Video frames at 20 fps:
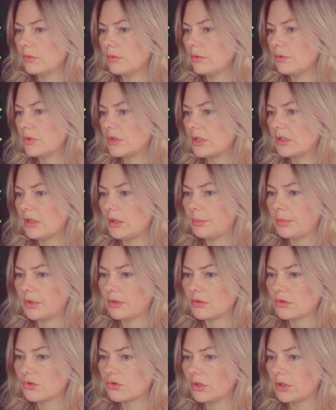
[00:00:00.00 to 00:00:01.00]
We'll set up our
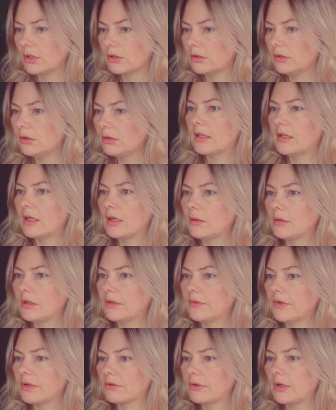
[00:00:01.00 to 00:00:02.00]
struct. Now,
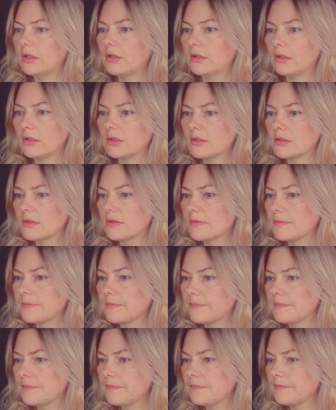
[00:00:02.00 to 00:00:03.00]
if I run this,
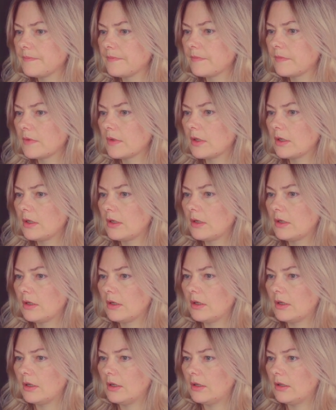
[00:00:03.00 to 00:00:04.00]

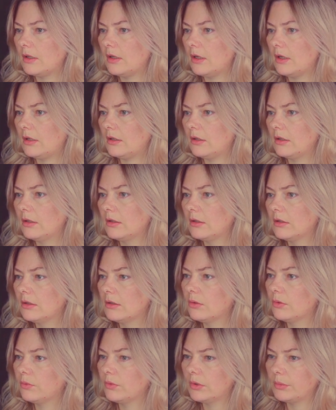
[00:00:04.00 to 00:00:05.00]
and then,
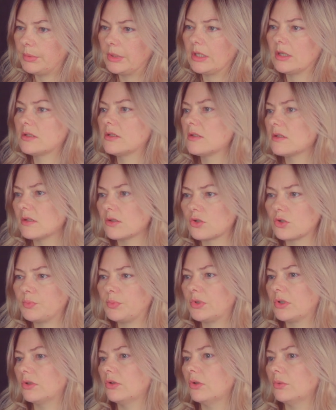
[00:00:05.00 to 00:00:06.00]
well, because it's a
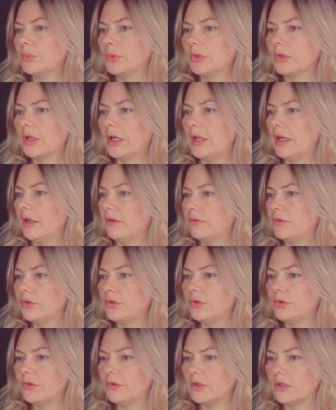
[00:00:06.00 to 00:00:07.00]
Jupyter notebook, I have to
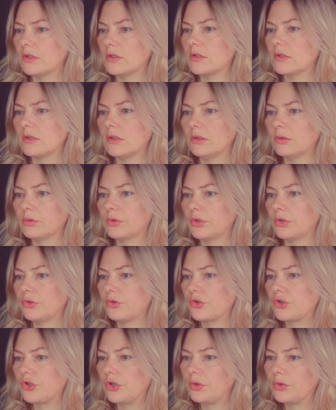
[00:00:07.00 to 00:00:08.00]
do this in order
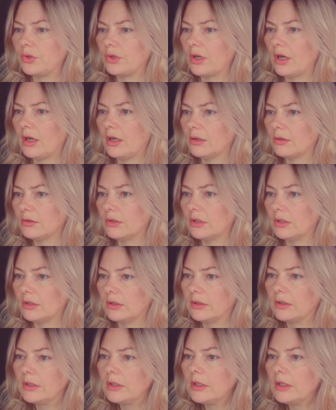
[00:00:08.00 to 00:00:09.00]
to show you how
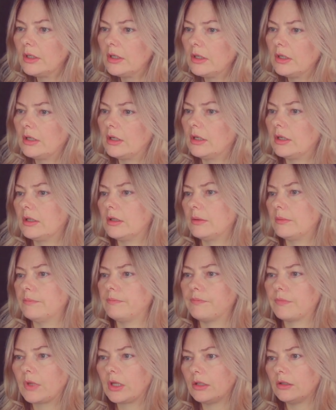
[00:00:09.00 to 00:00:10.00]
the
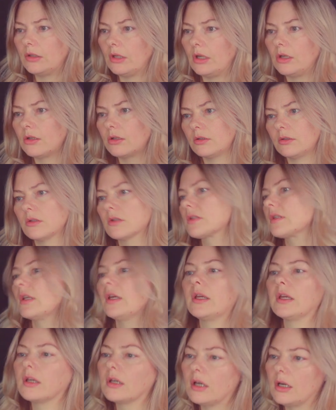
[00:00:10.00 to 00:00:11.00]
um, container looks
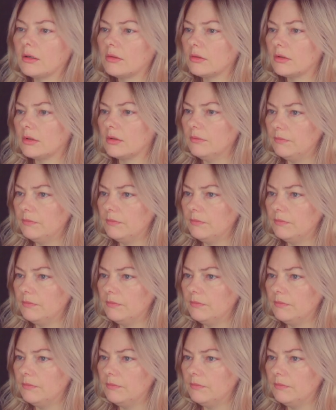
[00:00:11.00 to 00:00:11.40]
like, how